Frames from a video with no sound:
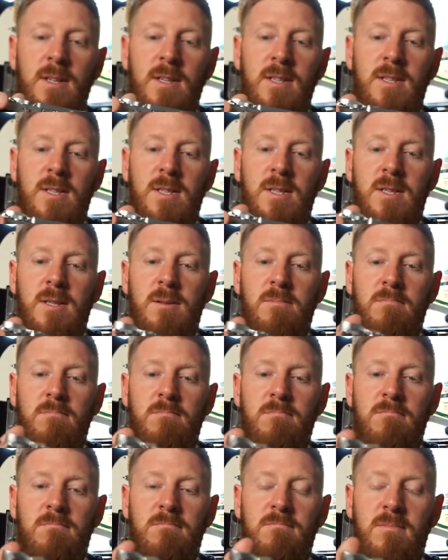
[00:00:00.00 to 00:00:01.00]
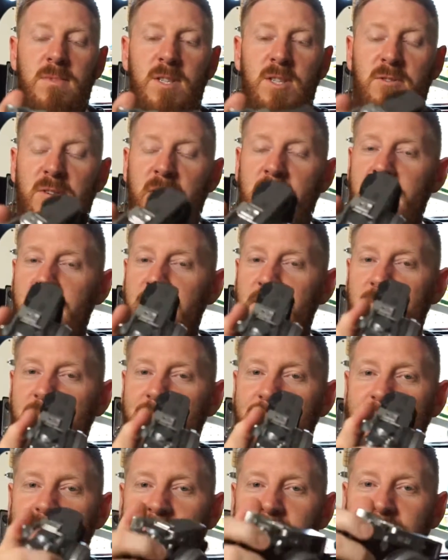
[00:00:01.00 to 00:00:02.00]
It's great.
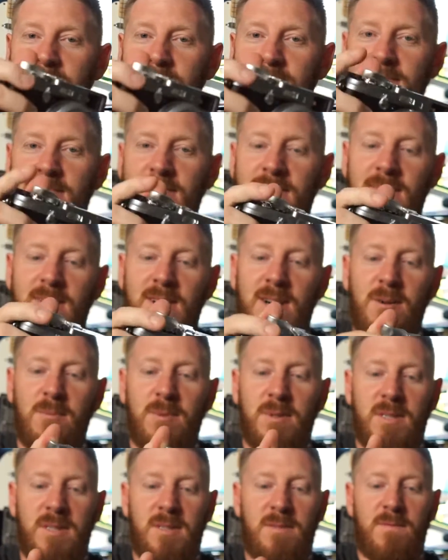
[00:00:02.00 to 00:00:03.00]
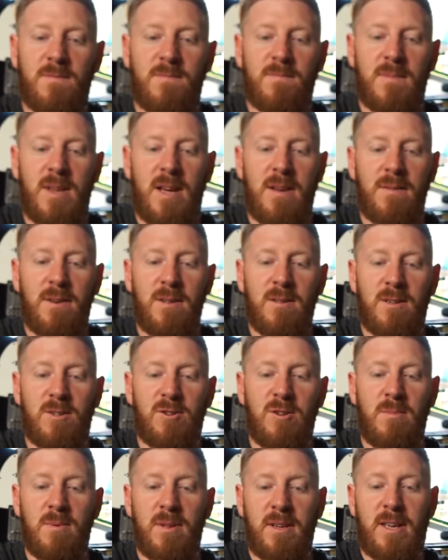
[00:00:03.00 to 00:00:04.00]
I was having a lot of
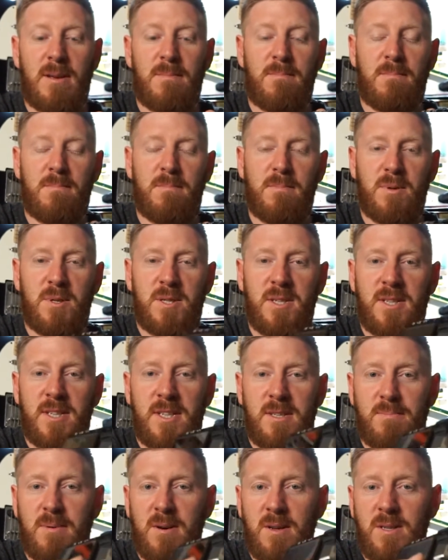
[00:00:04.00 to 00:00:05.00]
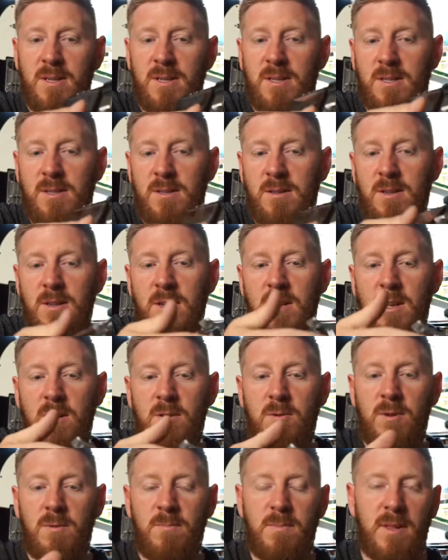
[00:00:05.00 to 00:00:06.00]
trouble. I kept pushing these buttons
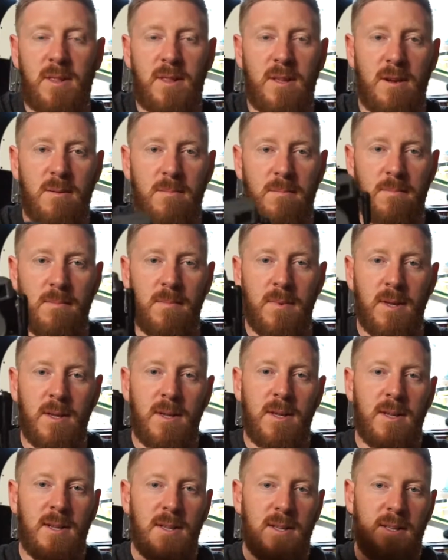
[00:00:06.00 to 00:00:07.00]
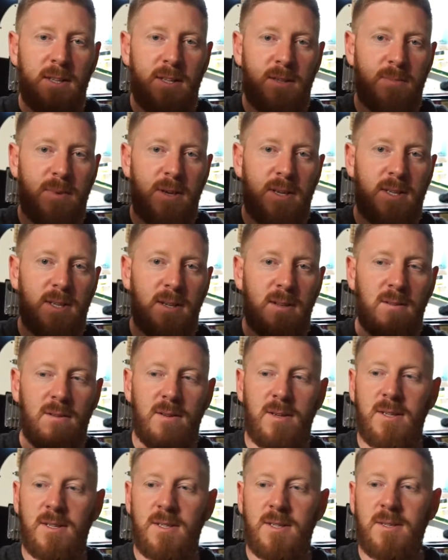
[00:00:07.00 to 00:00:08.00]
with my thumb. This makes it a
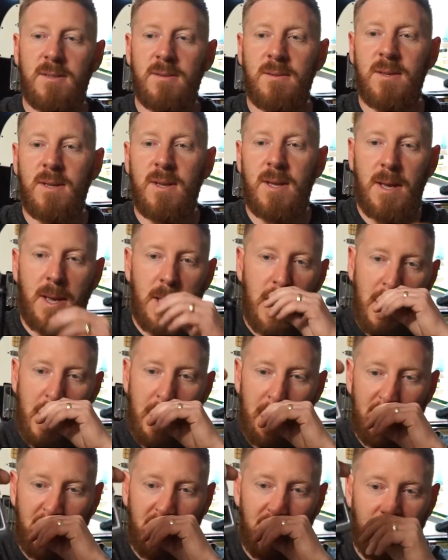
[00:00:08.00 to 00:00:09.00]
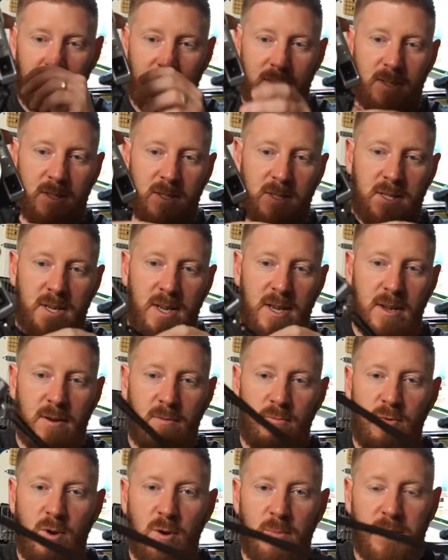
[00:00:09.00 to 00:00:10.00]
lot easier. And I got this
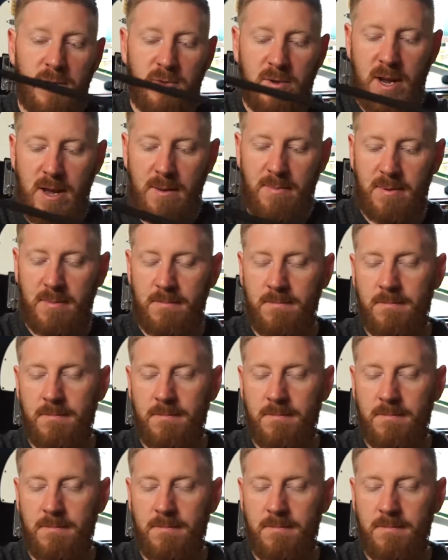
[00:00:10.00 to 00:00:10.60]
rope strap,